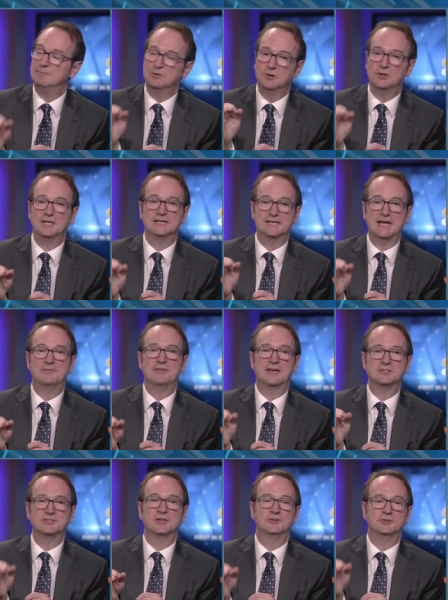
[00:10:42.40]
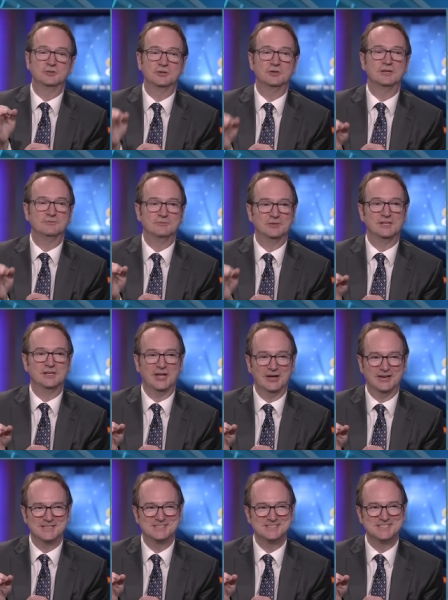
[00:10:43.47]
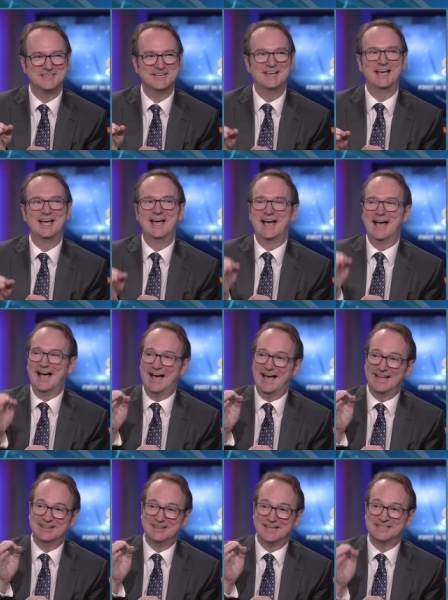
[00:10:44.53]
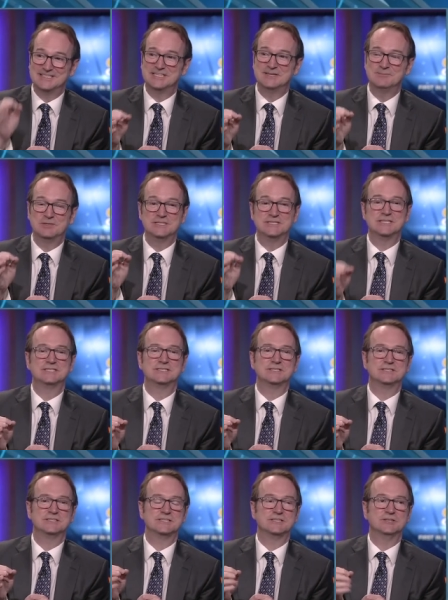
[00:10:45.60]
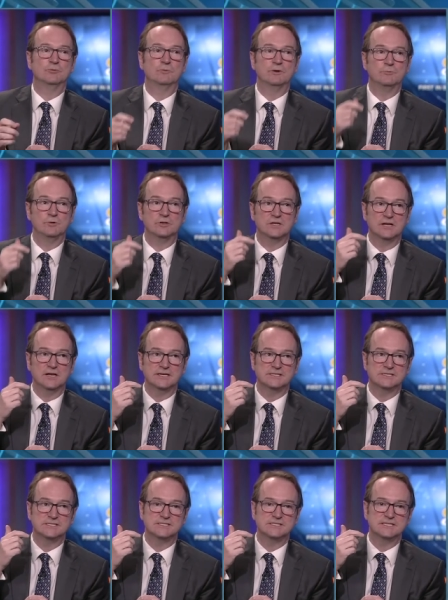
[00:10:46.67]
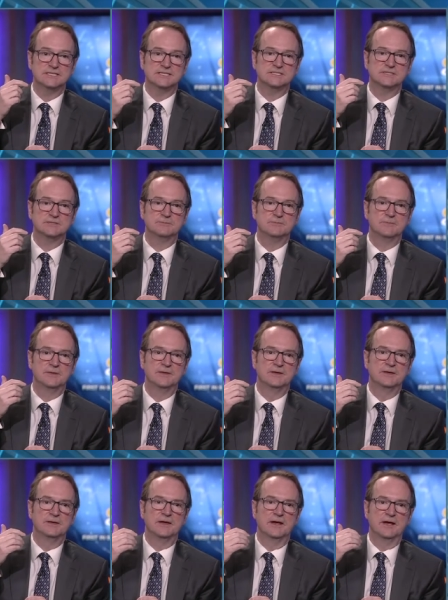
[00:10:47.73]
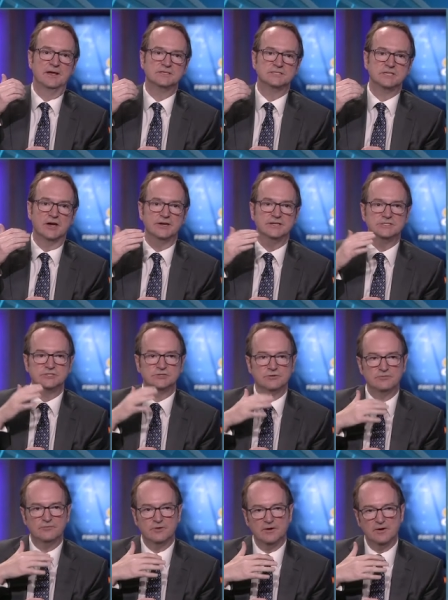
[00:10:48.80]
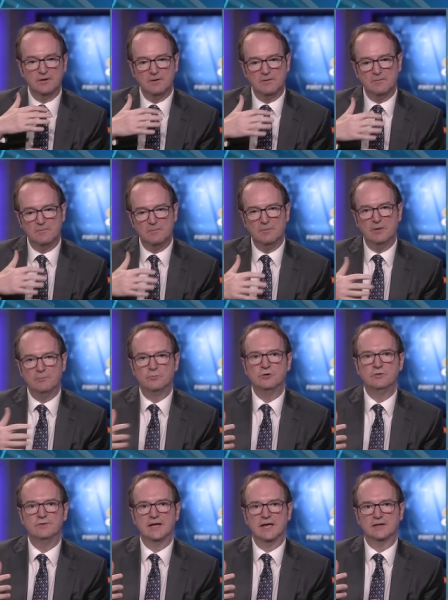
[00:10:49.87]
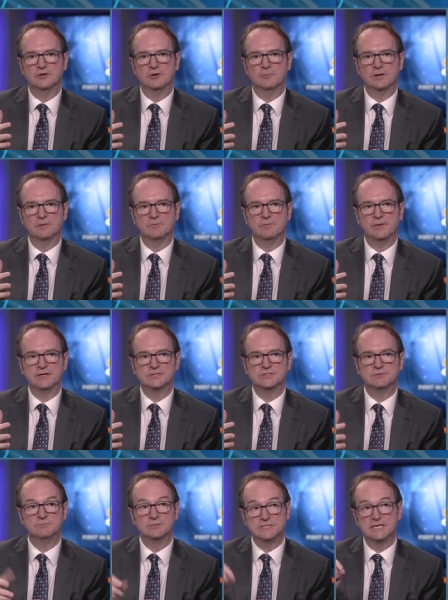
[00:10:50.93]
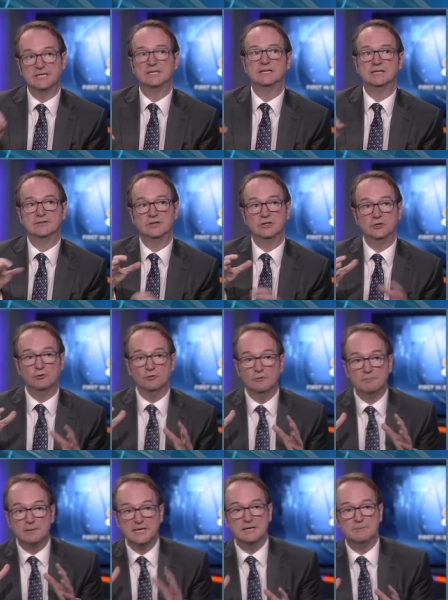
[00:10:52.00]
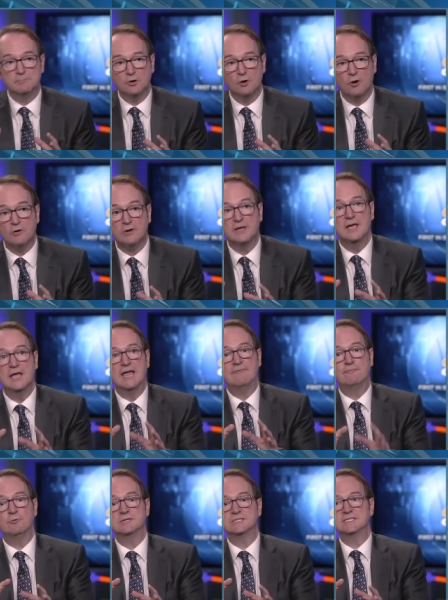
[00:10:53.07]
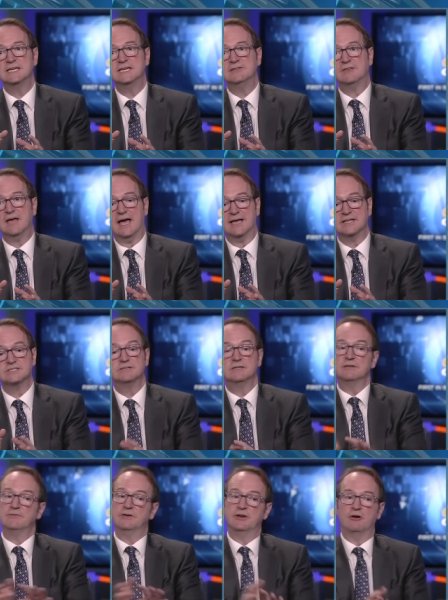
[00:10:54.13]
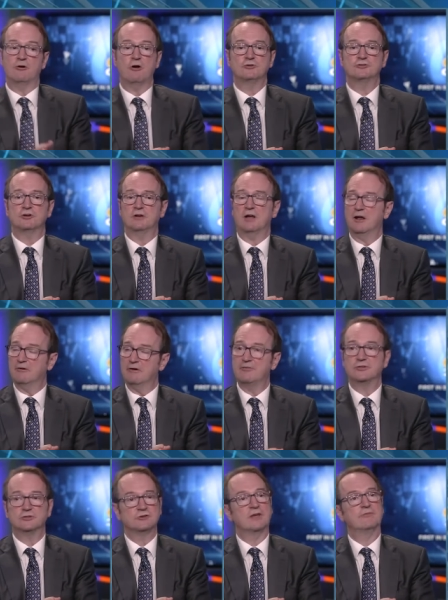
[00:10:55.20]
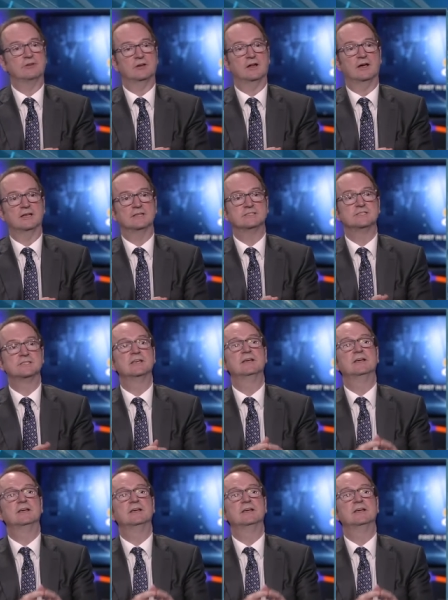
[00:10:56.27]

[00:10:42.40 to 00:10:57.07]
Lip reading: looking down that tunnel, looking for the lights, and they're dim and distant still. We would like to see some signs of improving economic momentum, particularly in the European bloc. If we see that, then our other traffic lights